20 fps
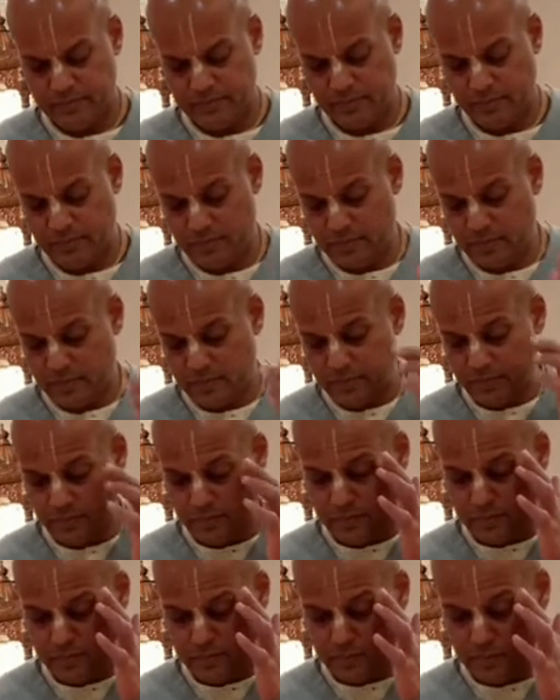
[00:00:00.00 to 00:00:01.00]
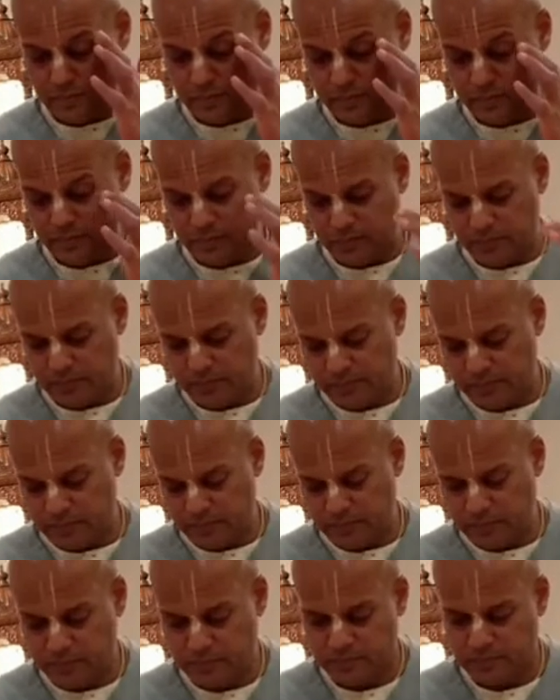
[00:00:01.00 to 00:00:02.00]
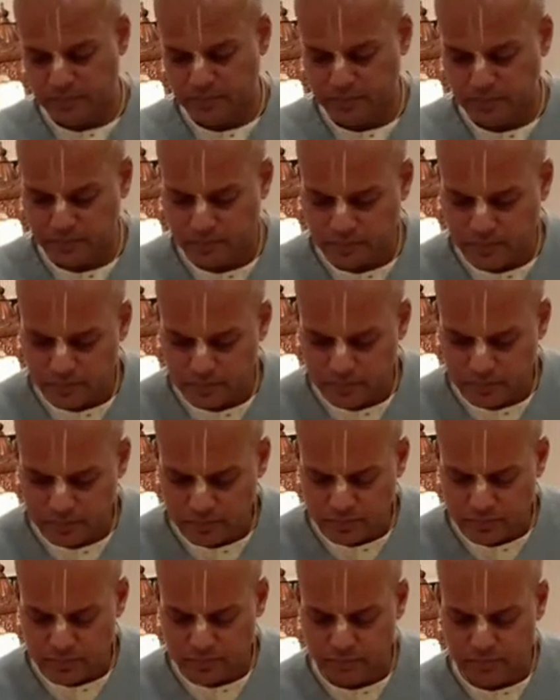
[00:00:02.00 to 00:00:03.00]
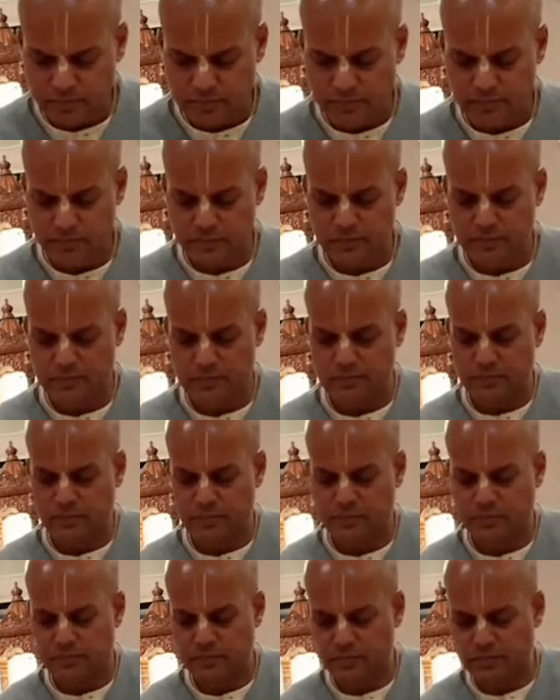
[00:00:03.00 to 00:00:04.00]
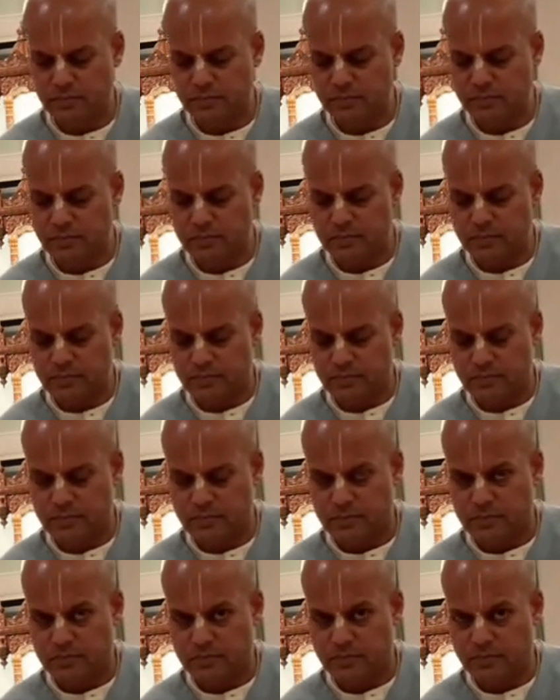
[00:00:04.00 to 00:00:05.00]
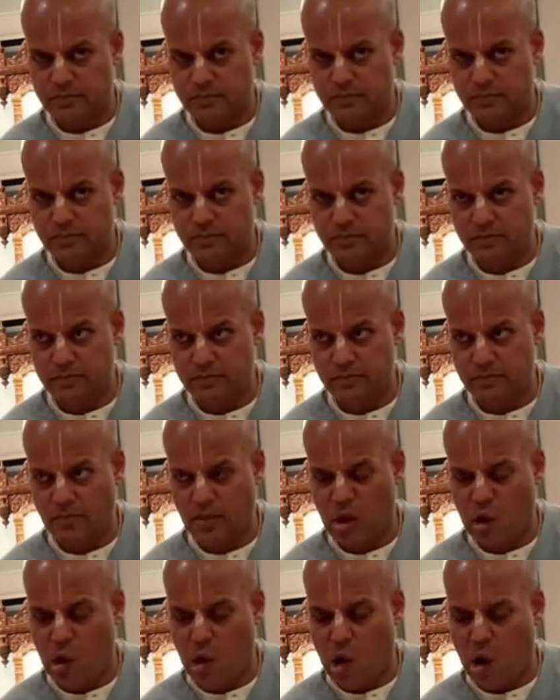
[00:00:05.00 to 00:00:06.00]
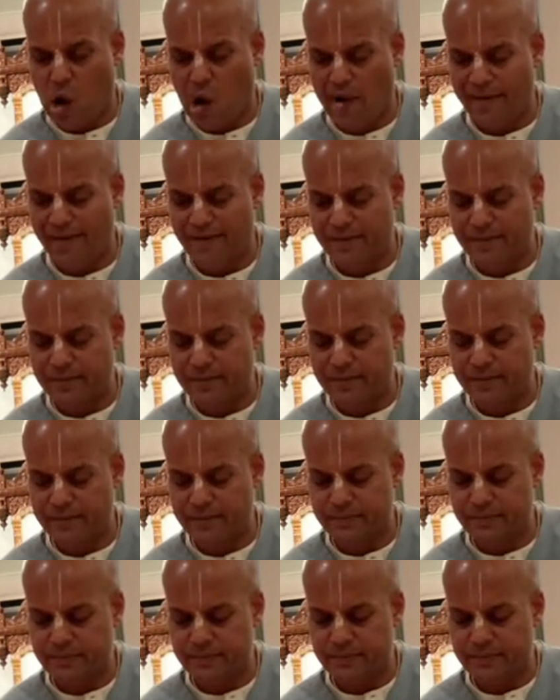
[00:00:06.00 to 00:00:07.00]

In this verse particularly, the process of hearing is strongly recommended, and this is very appropriate.